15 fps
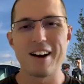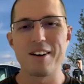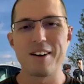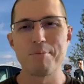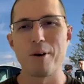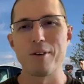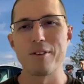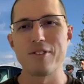
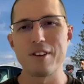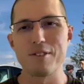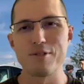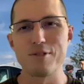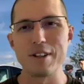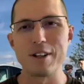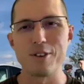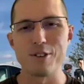both of these
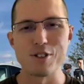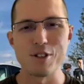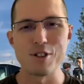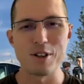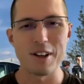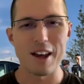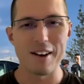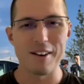vehicles should
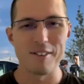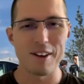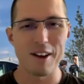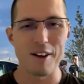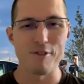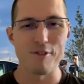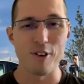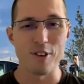
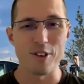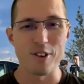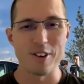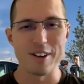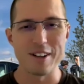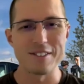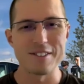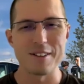get further
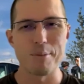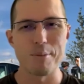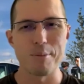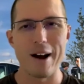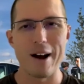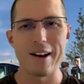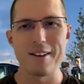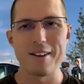into the
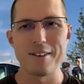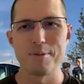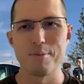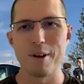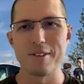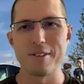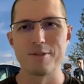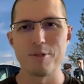bracket, but
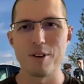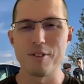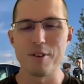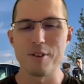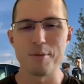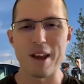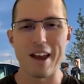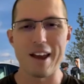one of them
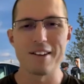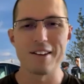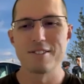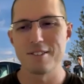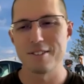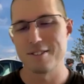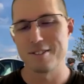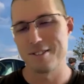can't
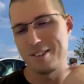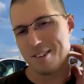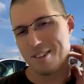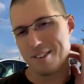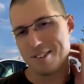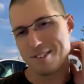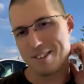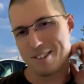since
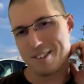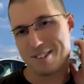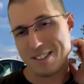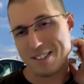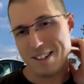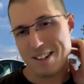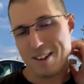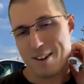it's a
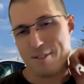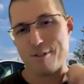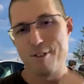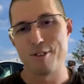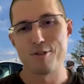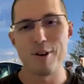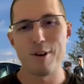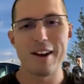
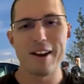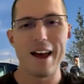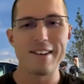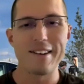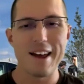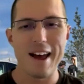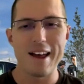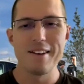first round head to
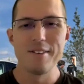head.